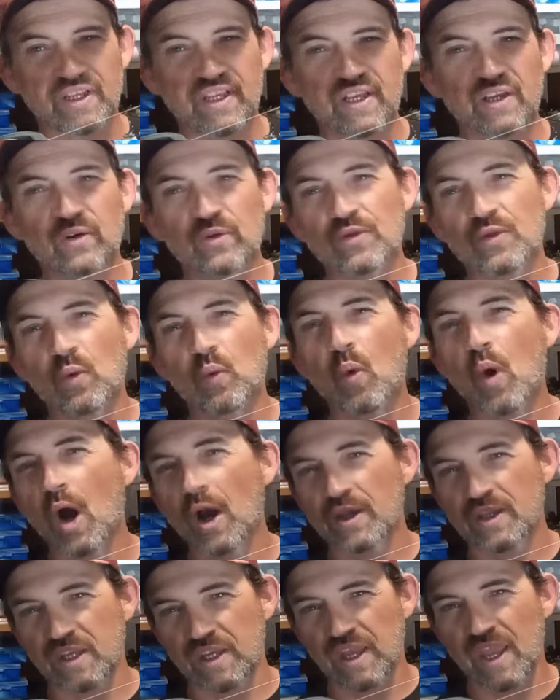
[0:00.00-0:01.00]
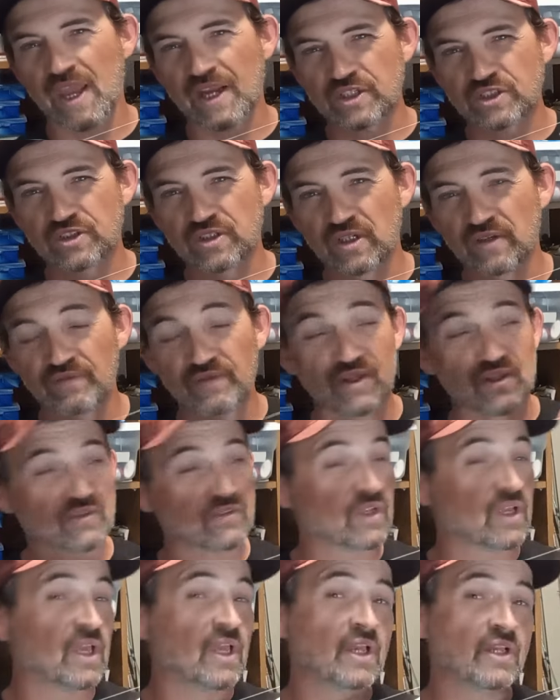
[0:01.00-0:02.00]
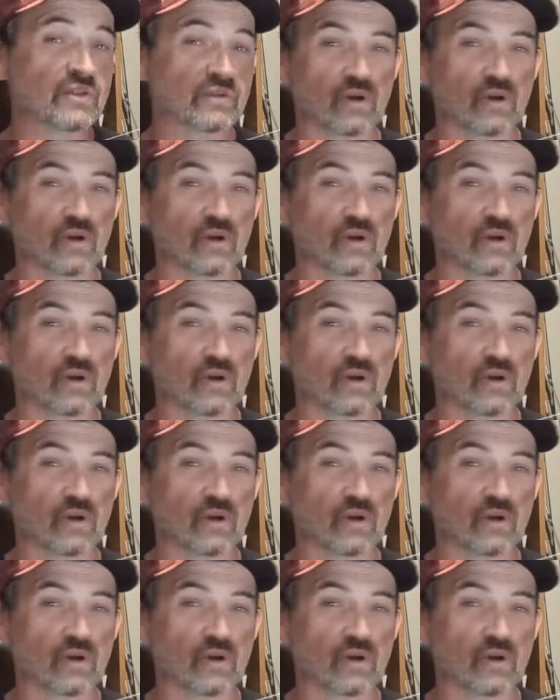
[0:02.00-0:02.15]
they'll kill the walking action of this.